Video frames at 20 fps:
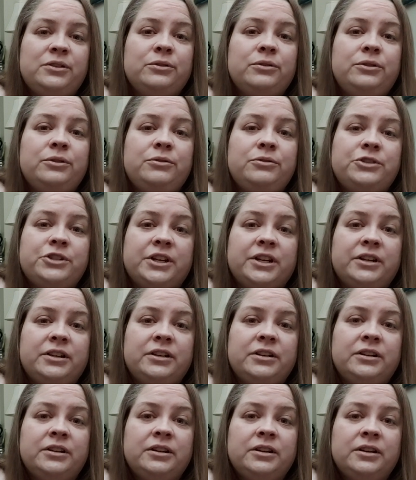
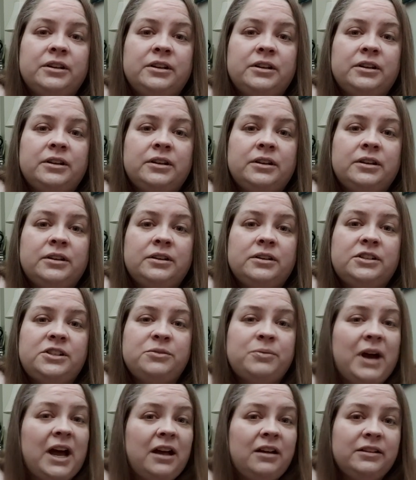illusion.
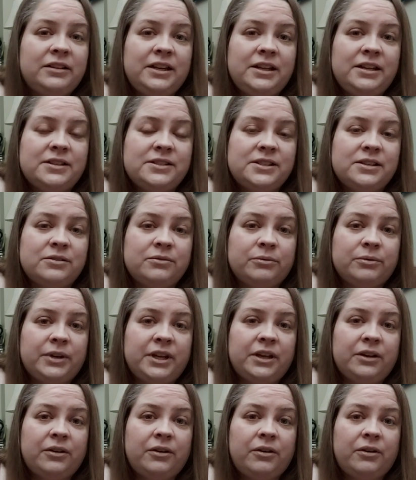Duality isn't
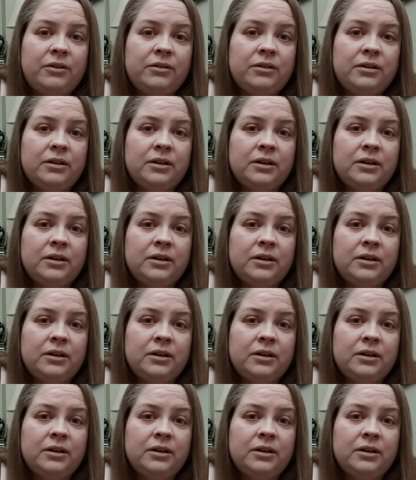real.